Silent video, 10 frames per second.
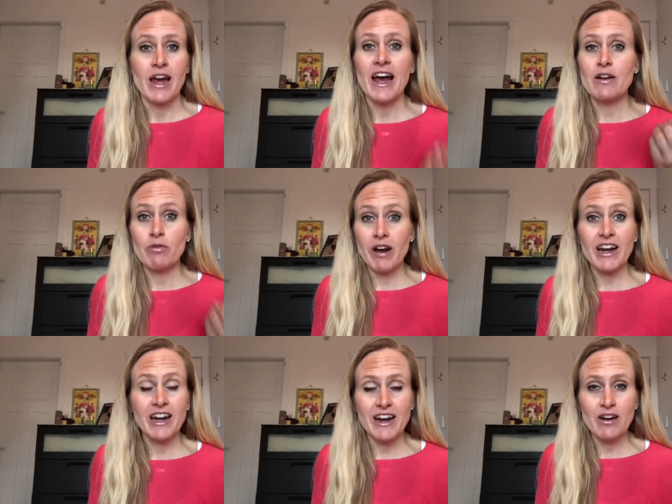And
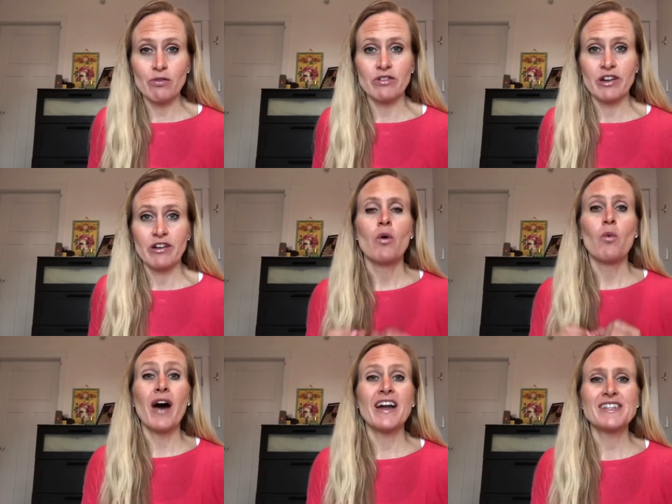write it out.
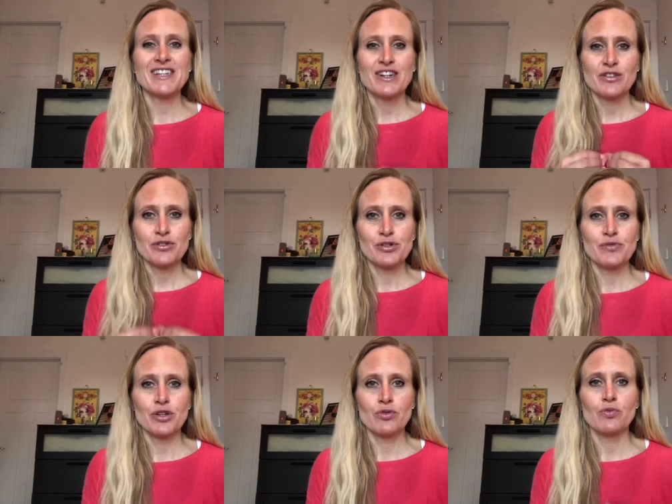What do
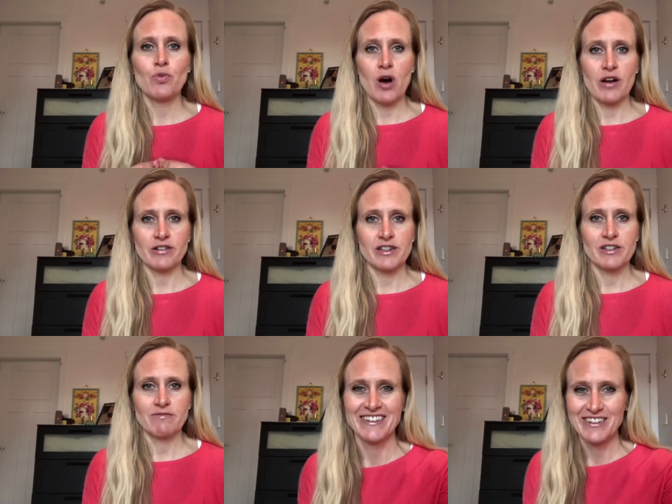you want?
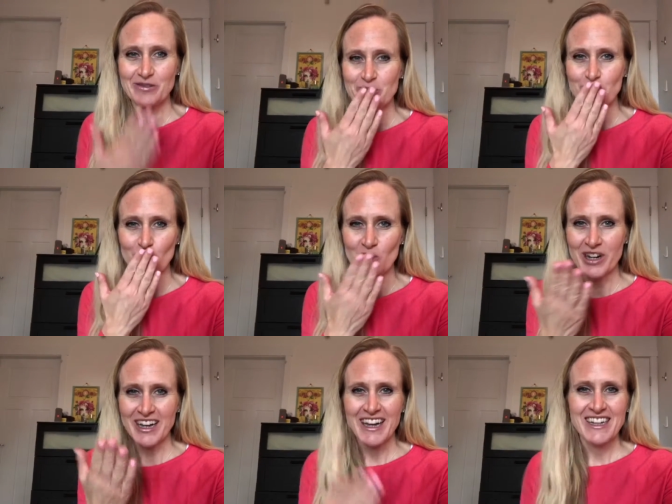
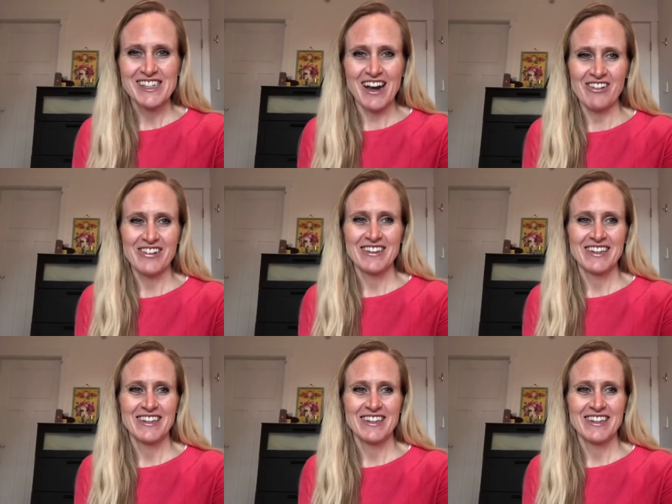Ciao.